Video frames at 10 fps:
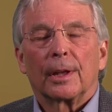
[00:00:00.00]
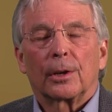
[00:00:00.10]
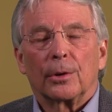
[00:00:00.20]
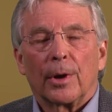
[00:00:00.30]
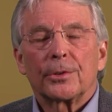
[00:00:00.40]

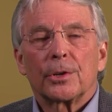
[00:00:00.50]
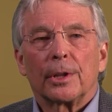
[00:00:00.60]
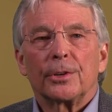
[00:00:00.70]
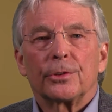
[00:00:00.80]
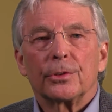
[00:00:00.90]

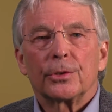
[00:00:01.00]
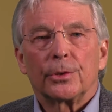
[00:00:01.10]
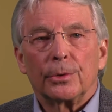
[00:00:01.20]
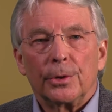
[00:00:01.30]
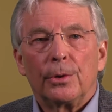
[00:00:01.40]
congratulations
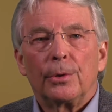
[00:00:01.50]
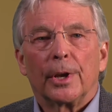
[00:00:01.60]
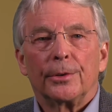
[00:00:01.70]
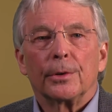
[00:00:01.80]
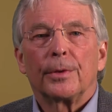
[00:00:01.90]
to
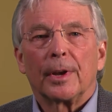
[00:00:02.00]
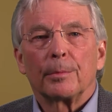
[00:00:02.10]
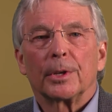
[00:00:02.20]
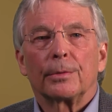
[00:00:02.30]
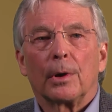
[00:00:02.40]
you and your
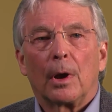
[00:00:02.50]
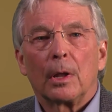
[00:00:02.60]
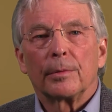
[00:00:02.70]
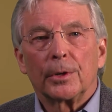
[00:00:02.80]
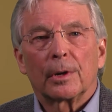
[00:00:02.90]
family for all of your